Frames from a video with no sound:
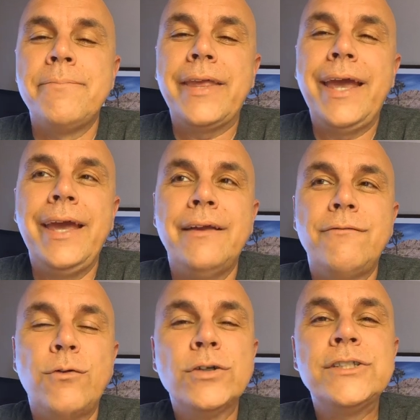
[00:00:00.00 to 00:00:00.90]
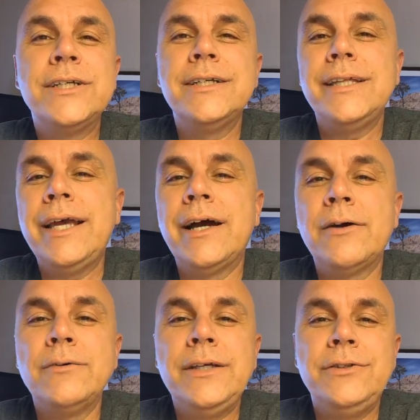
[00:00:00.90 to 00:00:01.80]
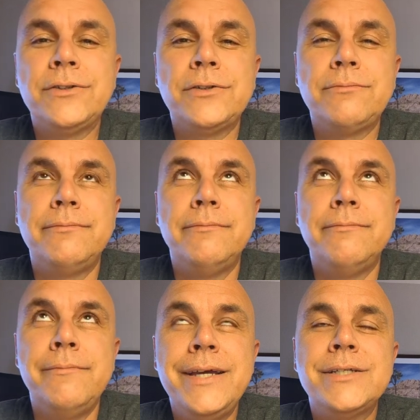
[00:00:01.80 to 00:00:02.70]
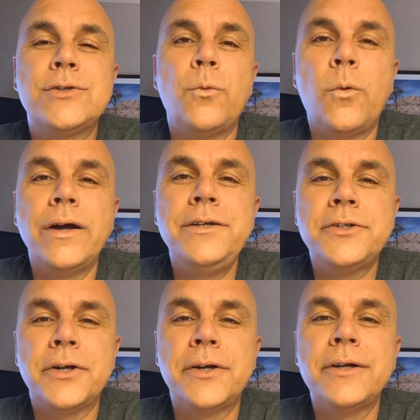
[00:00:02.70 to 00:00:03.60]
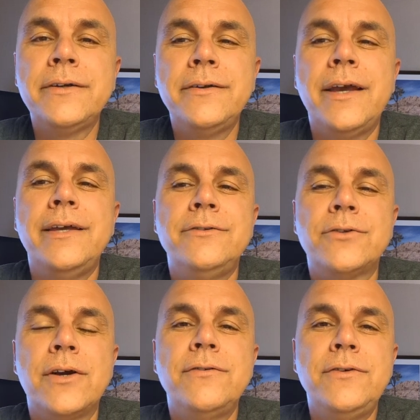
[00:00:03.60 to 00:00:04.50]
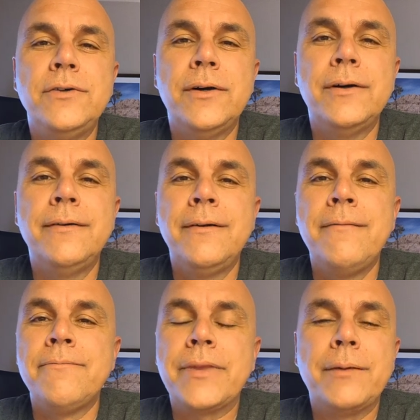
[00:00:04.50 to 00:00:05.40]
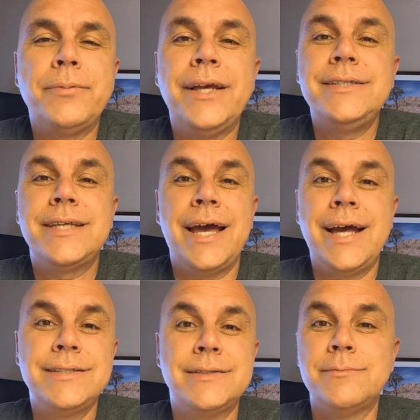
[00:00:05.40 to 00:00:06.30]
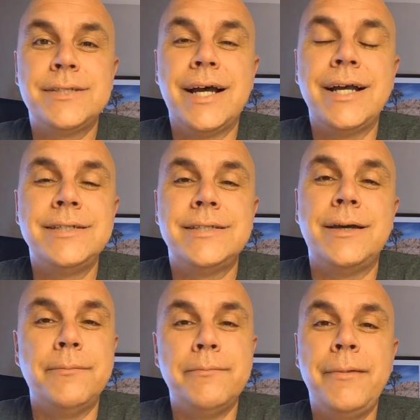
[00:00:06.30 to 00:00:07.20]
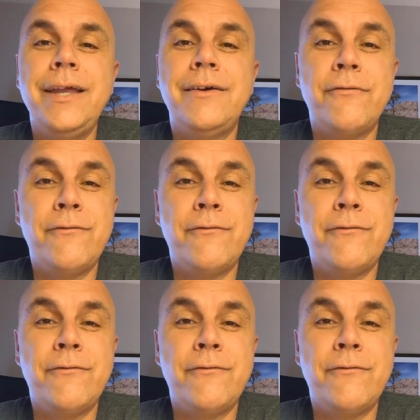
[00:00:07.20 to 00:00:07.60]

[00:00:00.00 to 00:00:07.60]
And fortunately, I only missed one turn and drove to a place that had some signs that made it